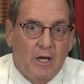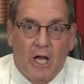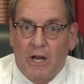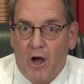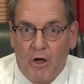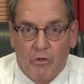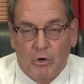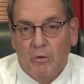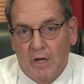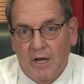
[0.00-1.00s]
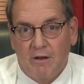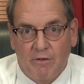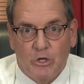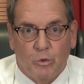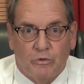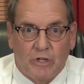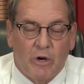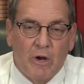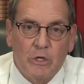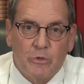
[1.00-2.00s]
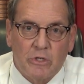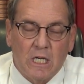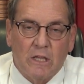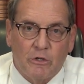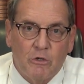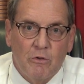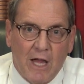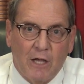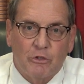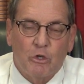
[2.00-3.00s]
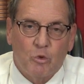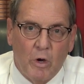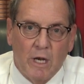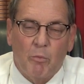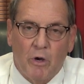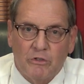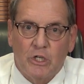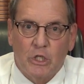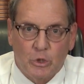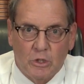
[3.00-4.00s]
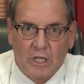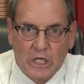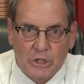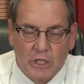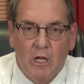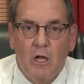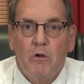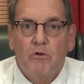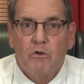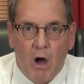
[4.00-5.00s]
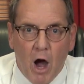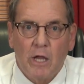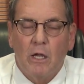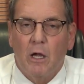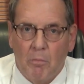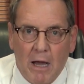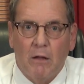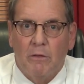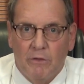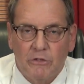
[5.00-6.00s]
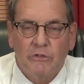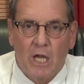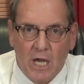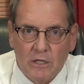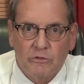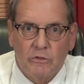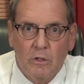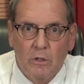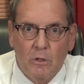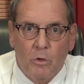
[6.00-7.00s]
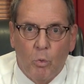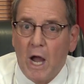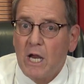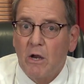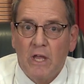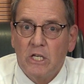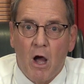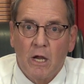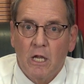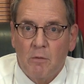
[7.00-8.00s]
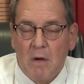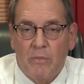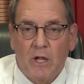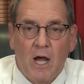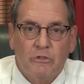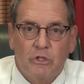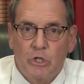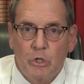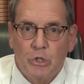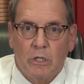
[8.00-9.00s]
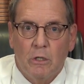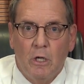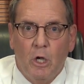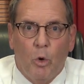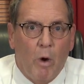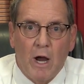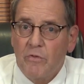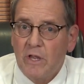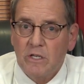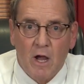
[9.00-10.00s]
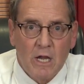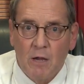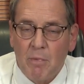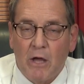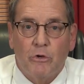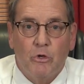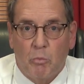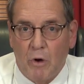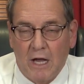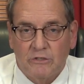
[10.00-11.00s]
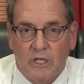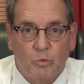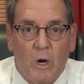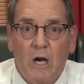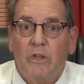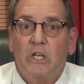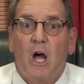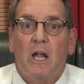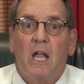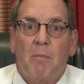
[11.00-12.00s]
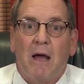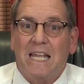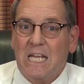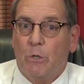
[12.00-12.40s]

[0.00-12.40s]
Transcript: and other individuals that are interested in the 2020 presidential election talking about this case? Why aren't they talking about the Constitution? Why aren't they talking about due process? Why aren't they talking about